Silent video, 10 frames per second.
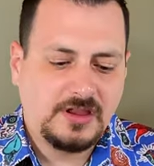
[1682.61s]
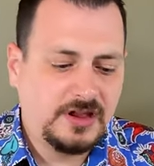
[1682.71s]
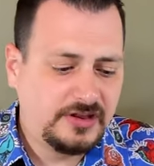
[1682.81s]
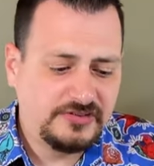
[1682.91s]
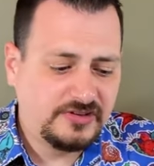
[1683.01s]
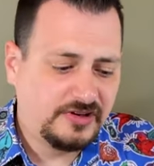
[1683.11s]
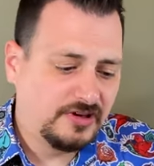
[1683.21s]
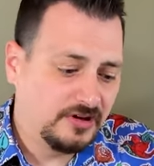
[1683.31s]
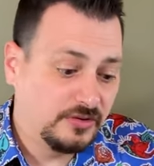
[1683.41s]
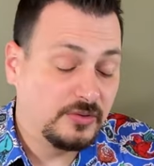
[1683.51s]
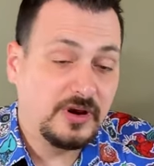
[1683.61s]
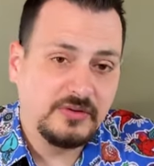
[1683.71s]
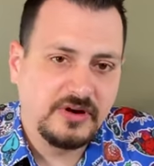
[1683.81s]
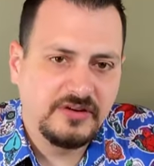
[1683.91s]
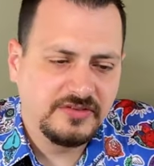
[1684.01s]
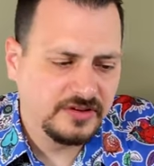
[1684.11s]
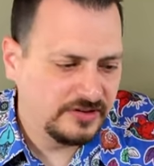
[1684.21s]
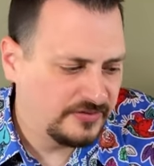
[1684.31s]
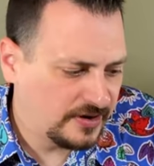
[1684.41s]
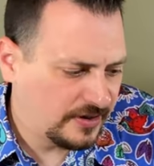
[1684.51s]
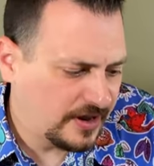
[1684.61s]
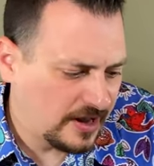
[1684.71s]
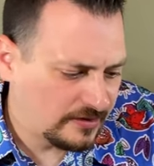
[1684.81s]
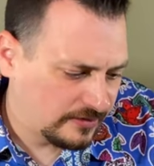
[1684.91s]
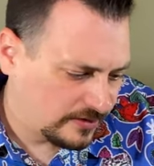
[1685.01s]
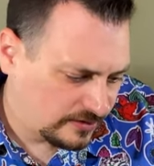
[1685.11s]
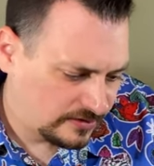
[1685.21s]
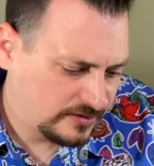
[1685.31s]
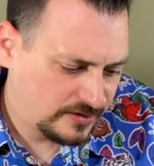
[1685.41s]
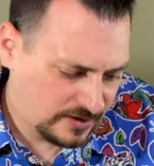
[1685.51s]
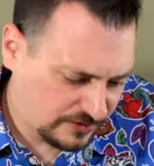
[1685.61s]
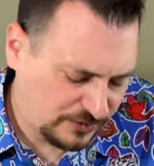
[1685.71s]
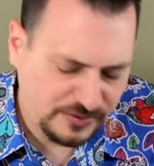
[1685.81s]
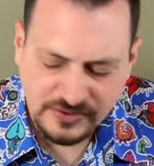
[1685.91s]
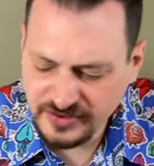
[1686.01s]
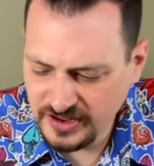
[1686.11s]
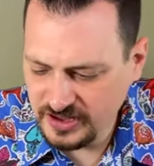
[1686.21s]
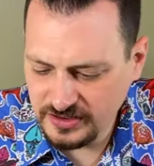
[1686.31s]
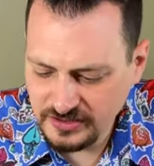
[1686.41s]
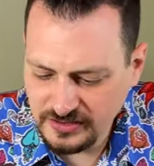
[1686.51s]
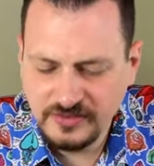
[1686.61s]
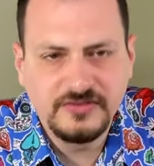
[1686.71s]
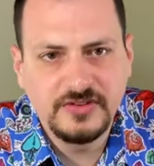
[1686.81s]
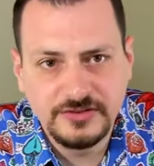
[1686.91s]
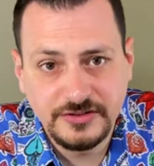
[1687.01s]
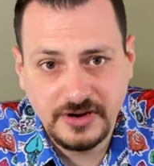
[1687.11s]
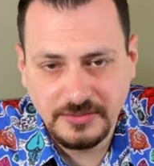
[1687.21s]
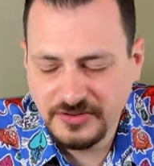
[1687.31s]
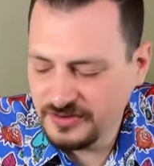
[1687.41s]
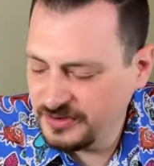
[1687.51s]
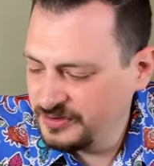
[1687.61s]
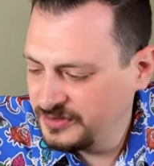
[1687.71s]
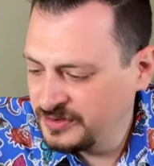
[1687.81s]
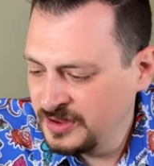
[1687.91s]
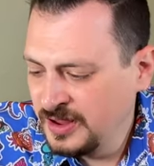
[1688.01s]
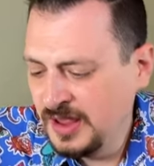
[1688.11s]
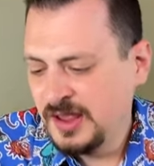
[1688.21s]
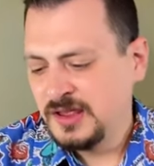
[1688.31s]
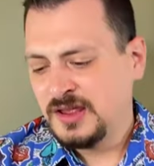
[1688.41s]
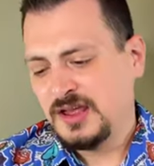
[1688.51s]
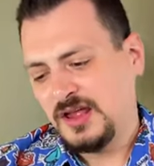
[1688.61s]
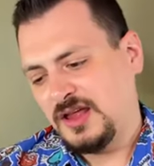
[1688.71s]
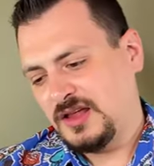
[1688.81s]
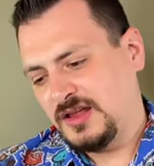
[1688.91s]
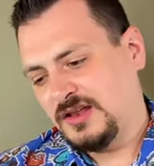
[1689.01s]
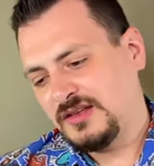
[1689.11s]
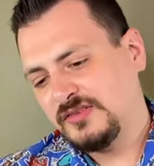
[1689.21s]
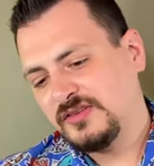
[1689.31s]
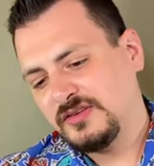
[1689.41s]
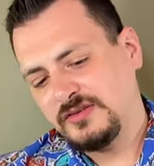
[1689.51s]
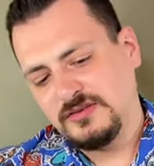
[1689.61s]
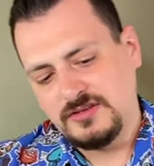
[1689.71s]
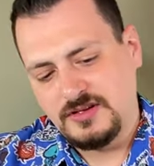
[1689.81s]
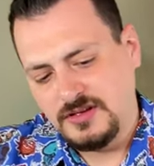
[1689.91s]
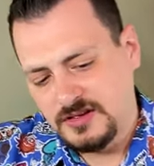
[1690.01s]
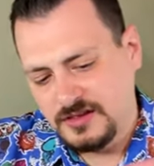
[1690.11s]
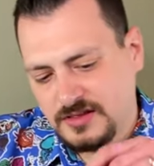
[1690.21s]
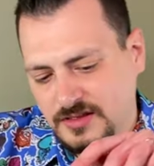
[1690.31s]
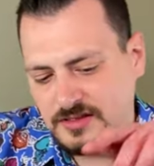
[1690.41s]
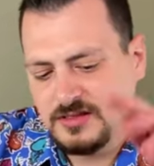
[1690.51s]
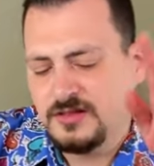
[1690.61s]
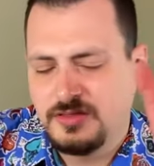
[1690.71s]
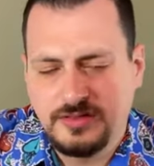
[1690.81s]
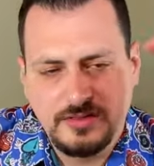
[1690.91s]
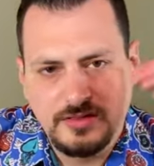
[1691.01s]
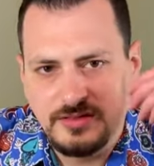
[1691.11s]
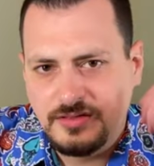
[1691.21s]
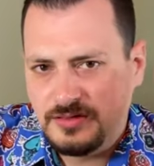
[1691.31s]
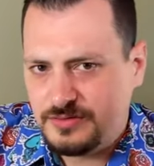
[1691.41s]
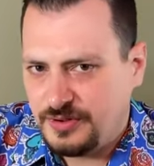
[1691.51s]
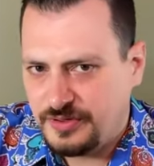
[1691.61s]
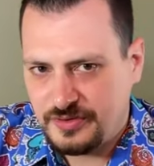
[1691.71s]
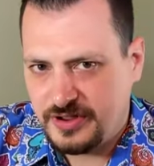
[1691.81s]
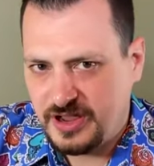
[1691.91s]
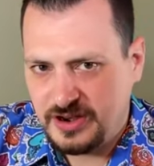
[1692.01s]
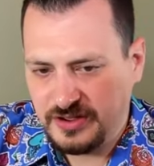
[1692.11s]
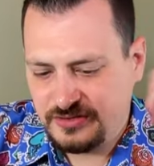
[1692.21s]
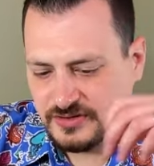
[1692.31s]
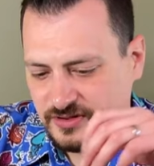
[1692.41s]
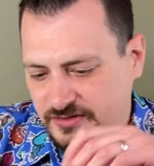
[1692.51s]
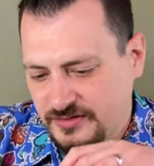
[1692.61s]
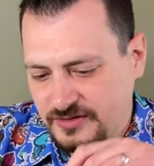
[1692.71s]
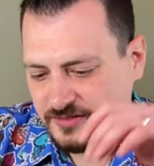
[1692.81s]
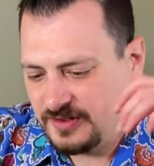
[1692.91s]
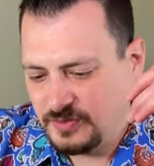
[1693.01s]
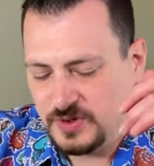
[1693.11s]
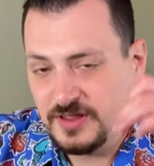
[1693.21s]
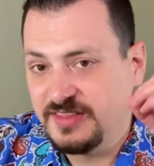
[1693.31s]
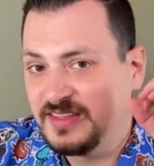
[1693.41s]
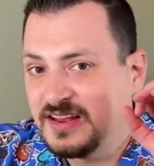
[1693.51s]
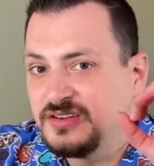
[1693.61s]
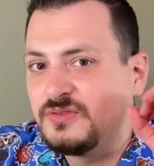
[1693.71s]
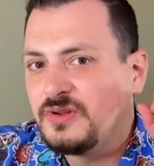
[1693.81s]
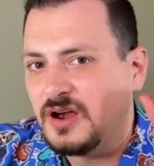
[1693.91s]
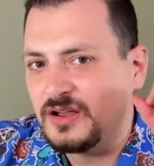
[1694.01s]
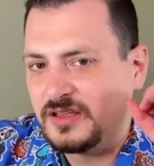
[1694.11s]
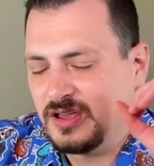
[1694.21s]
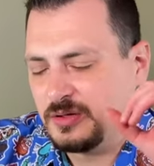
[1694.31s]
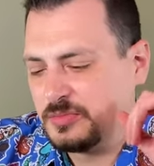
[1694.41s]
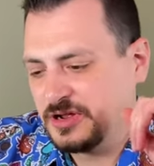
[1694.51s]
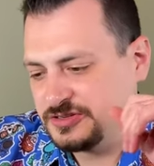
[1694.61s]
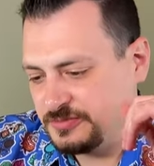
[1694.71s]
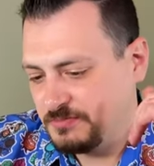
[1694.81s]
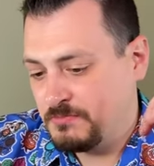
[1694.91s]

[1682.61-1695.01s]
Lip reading: It's a great rifle. It's fairly accurate, as you'll see in future episodes. And the 338-06, 35 Whelen, they do not kick much.